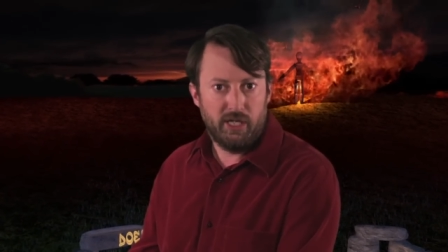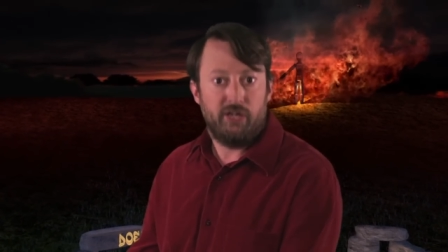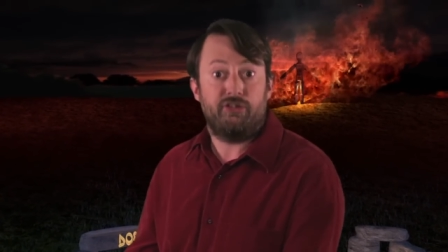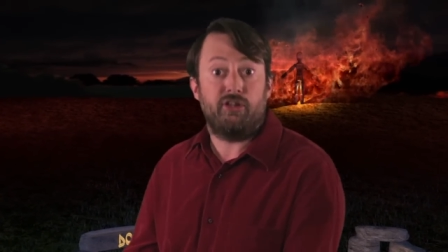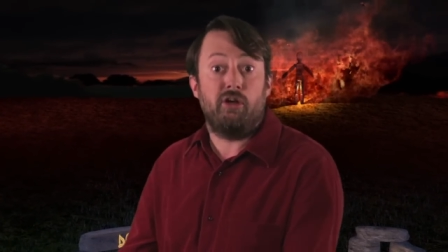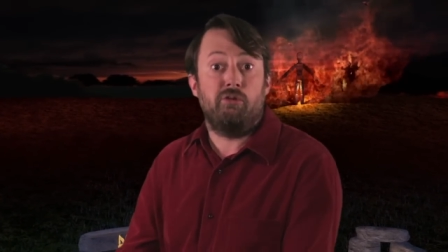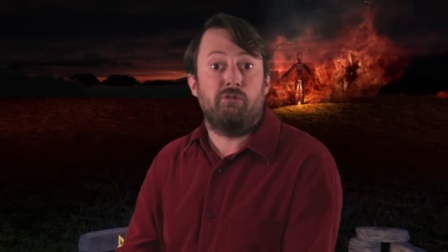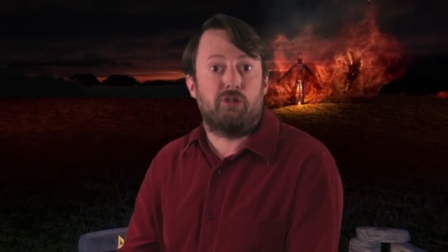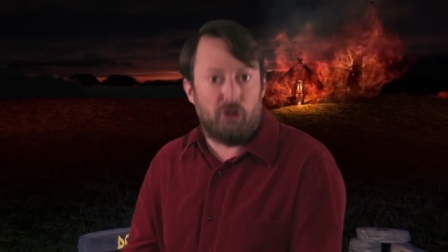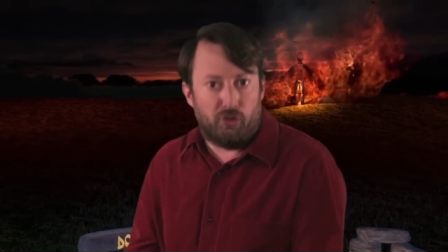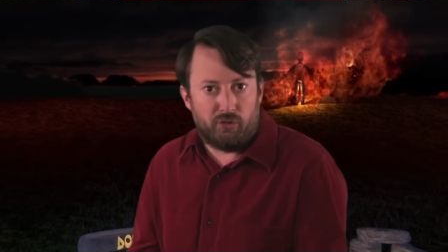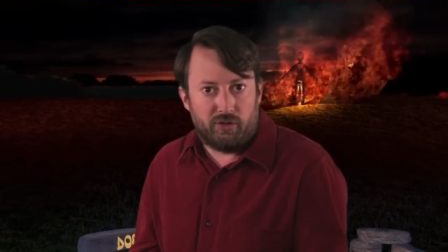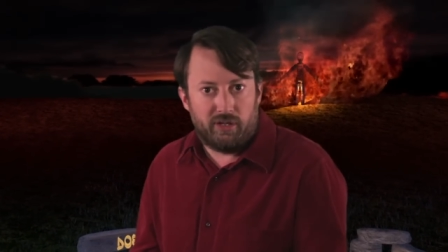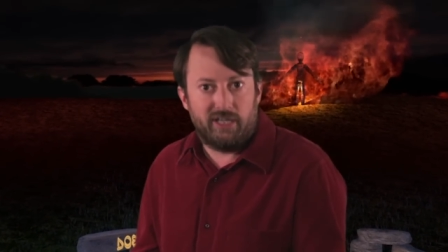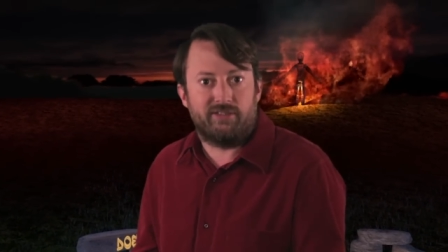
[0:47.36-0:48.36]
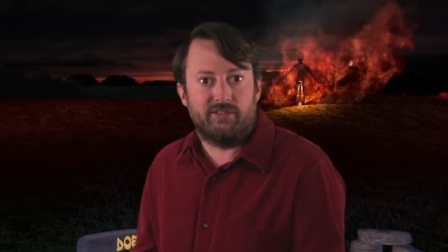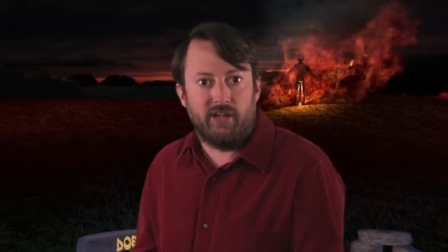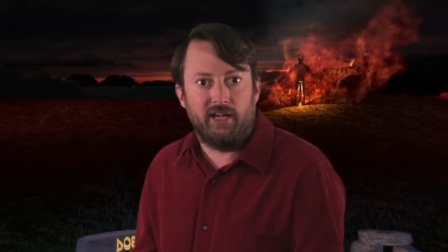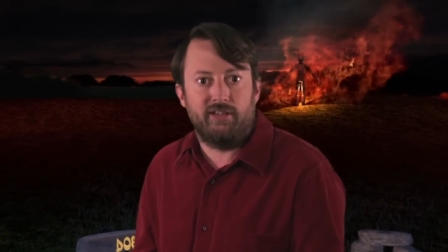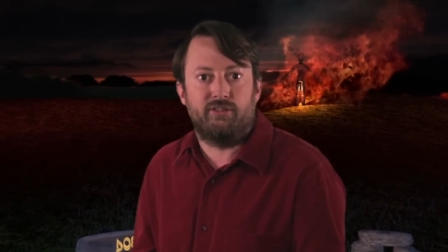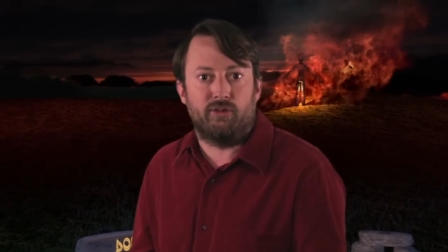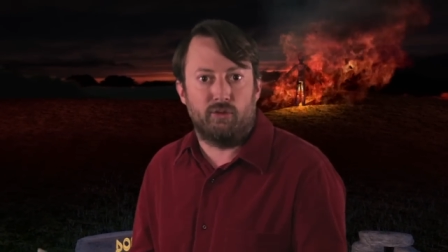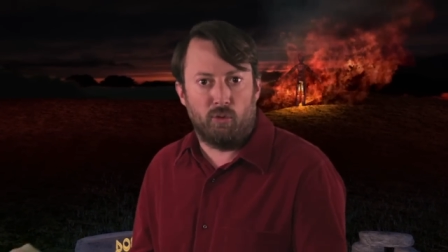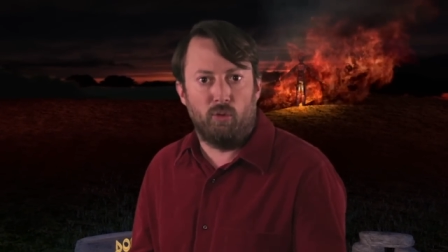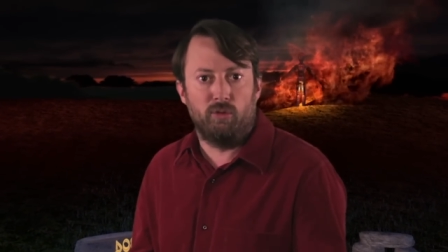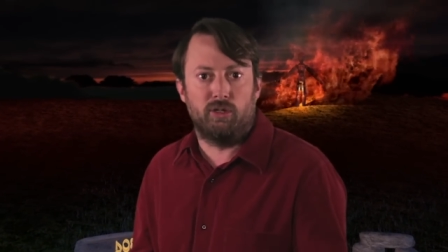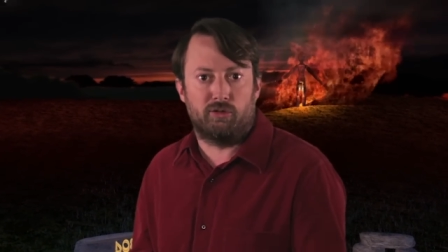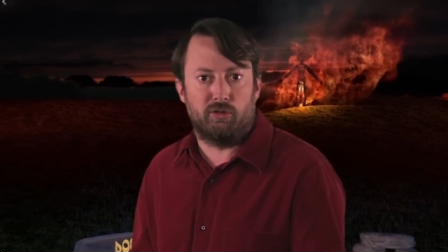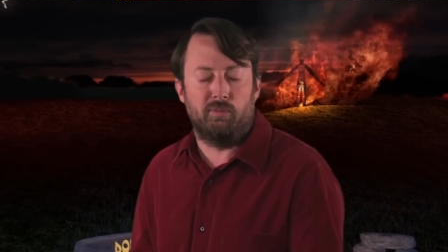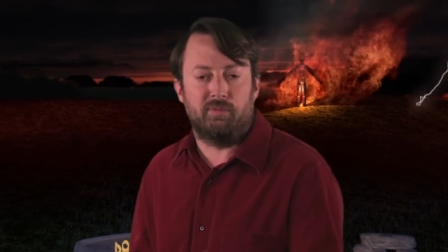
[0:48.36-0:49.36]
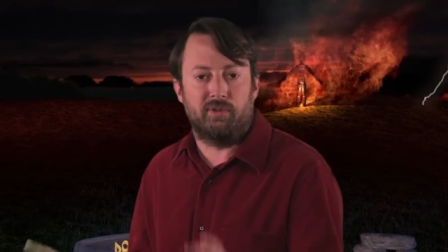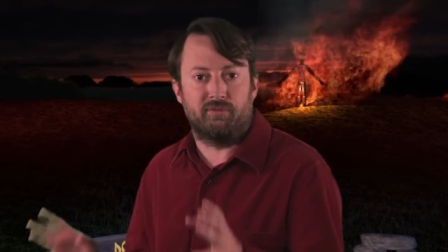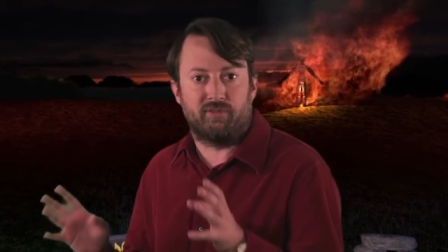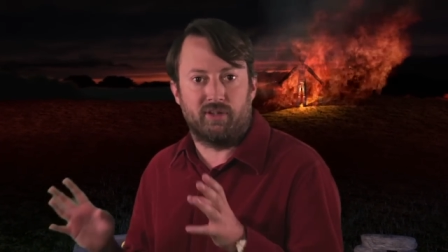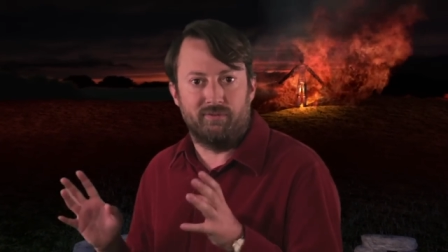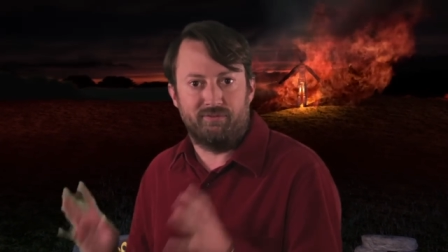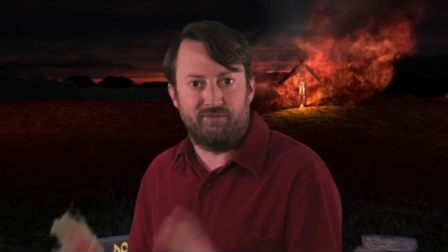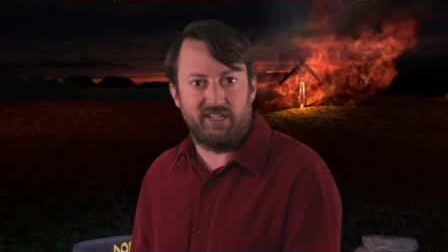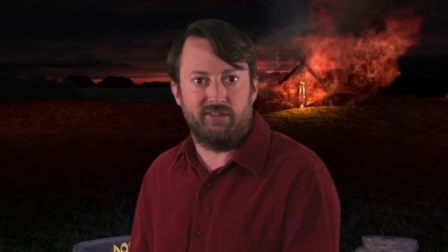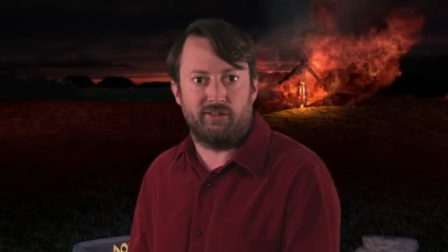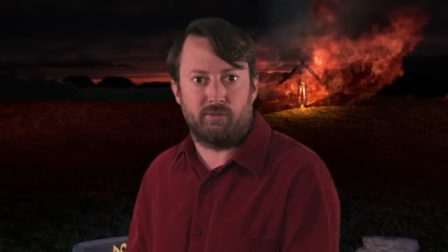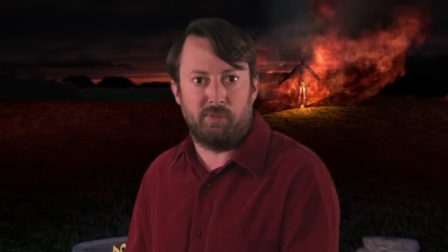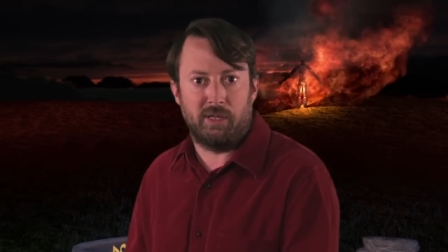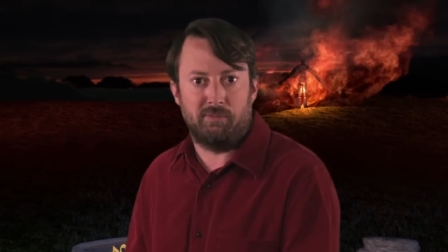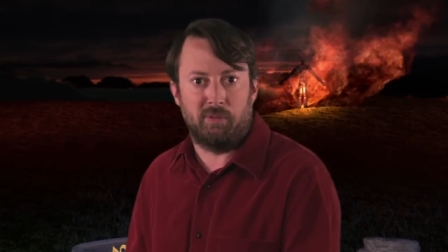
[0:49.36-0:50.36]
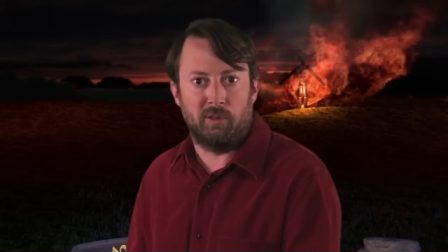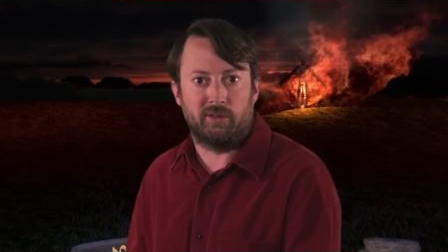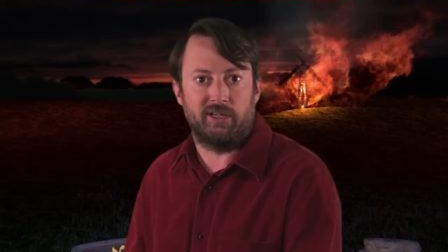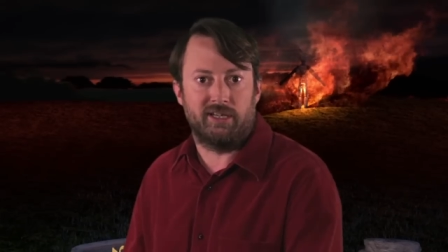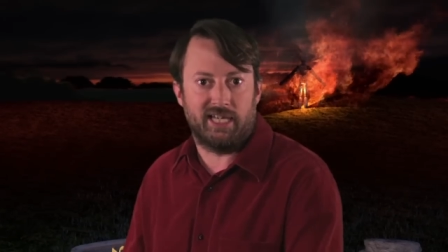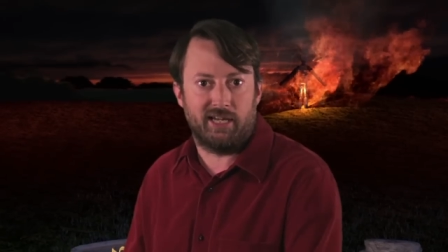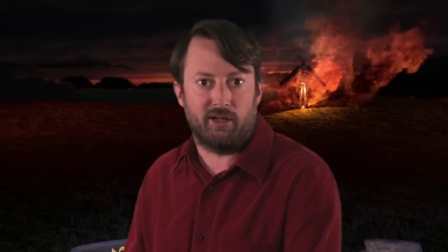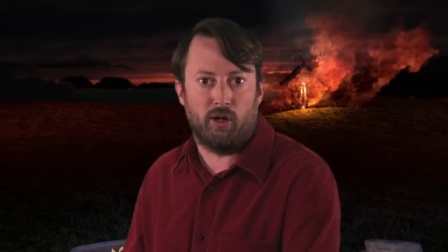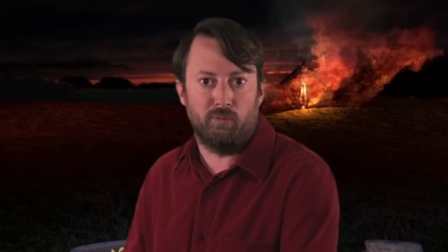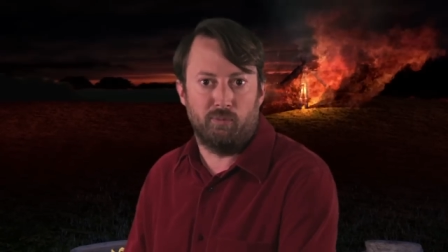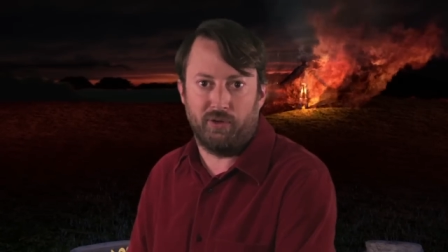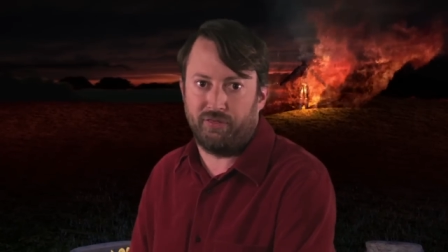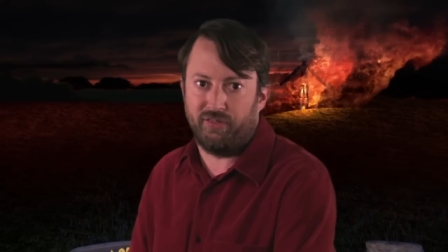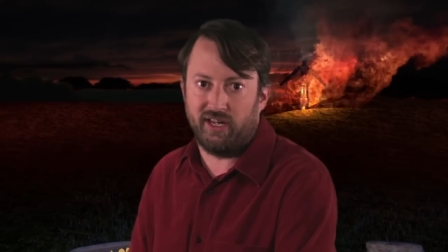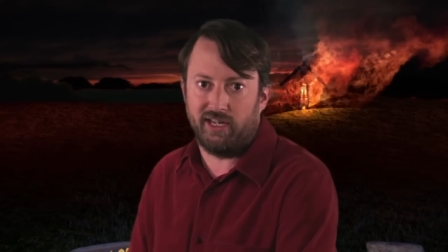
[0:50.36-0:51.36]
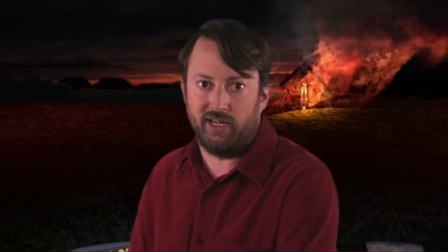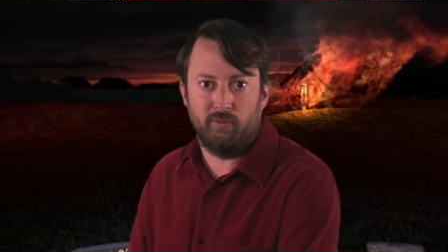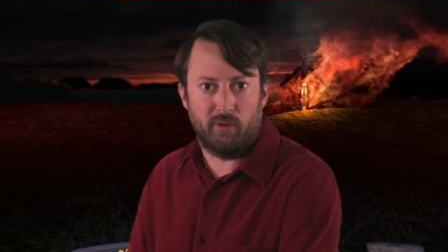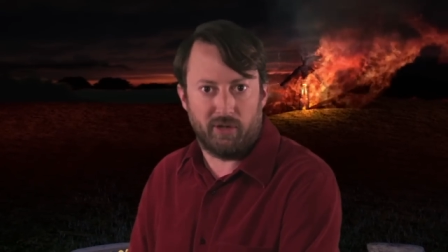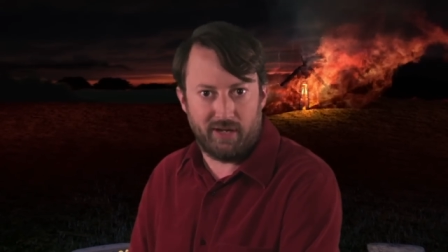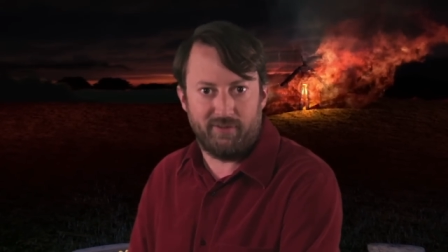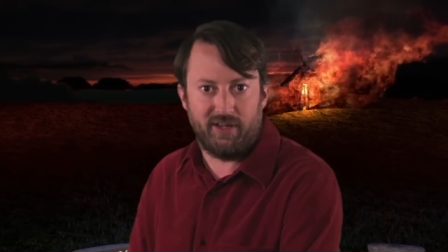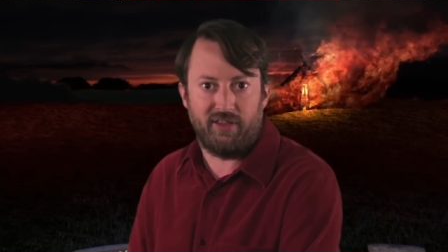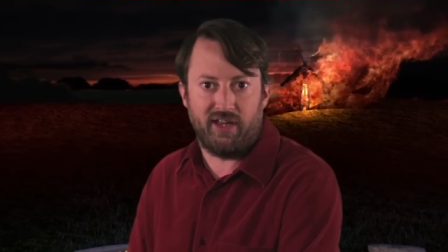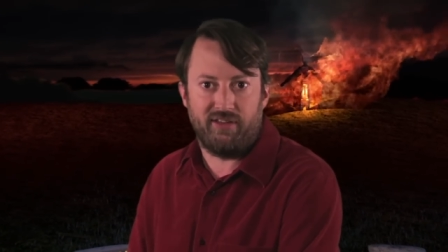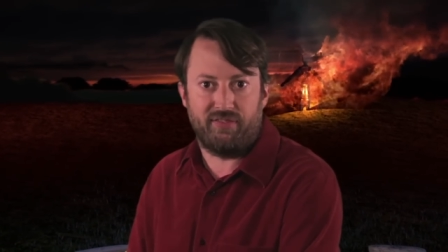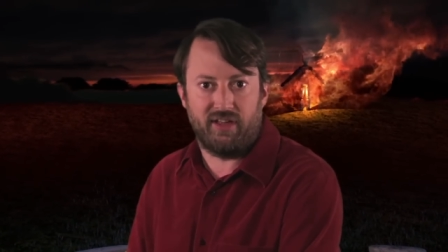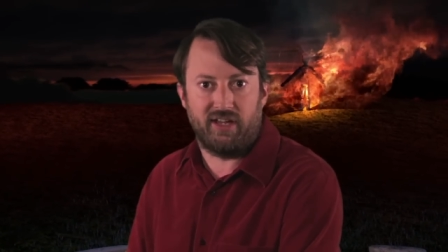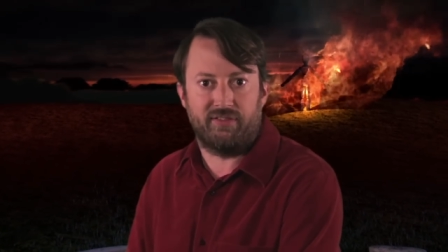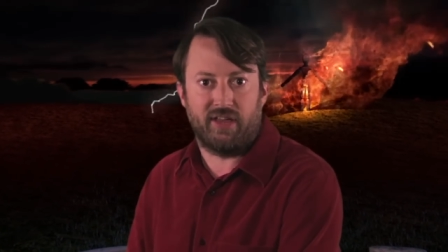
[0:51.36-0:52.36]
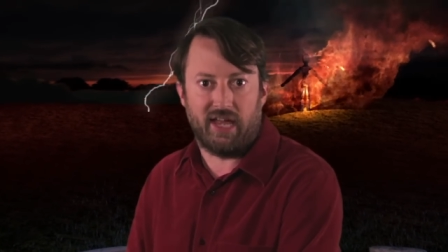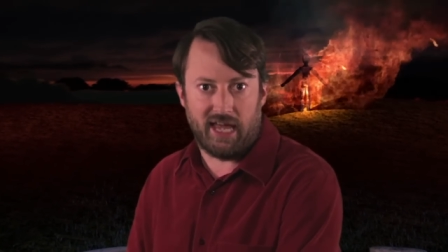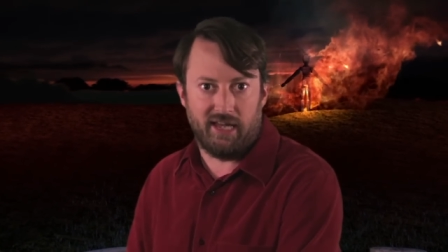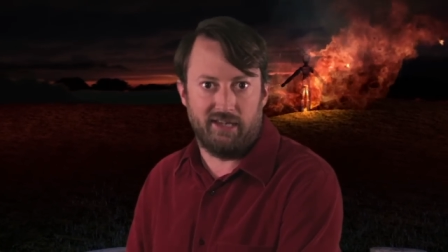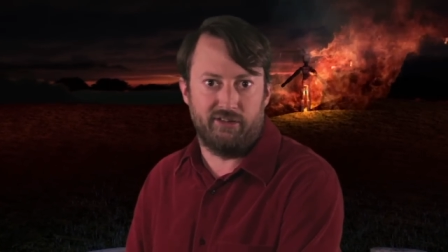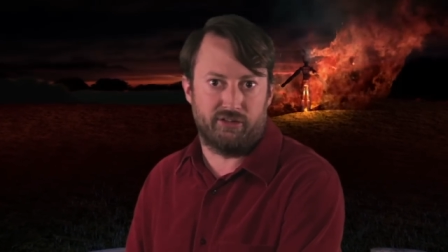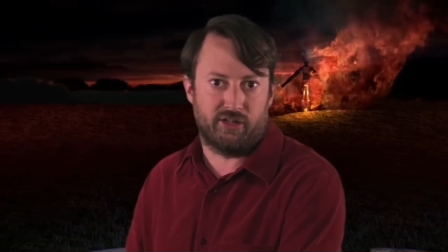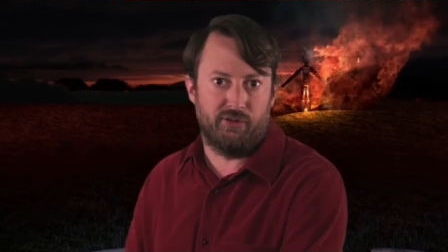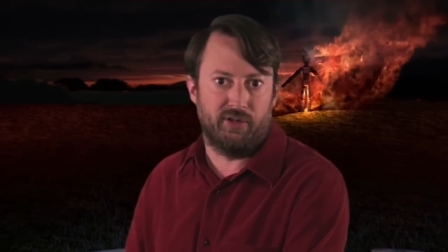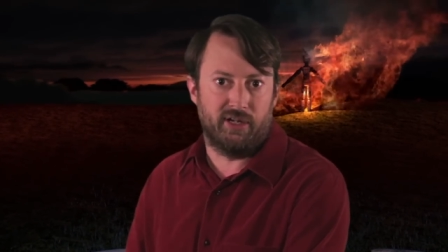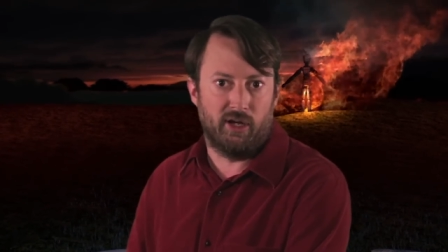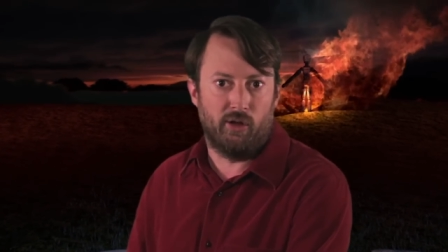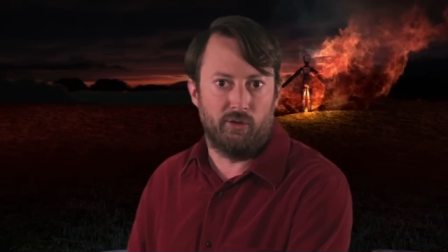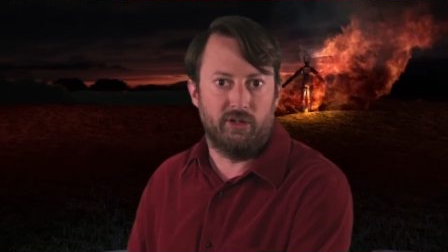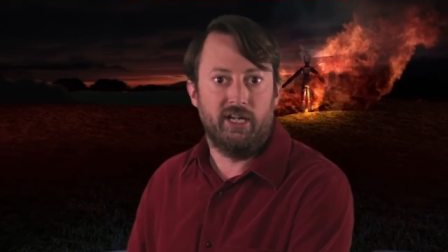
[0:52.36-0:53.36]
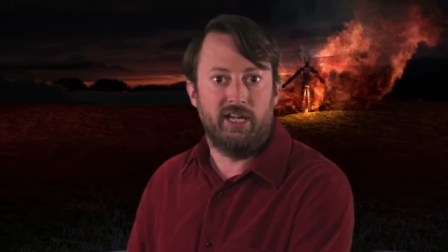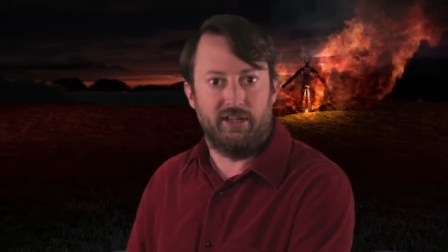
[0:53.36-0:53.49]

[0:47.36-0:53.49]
So, good. It's nice that all the groups of convinced people can get on with thinking whatever they think the hell is going on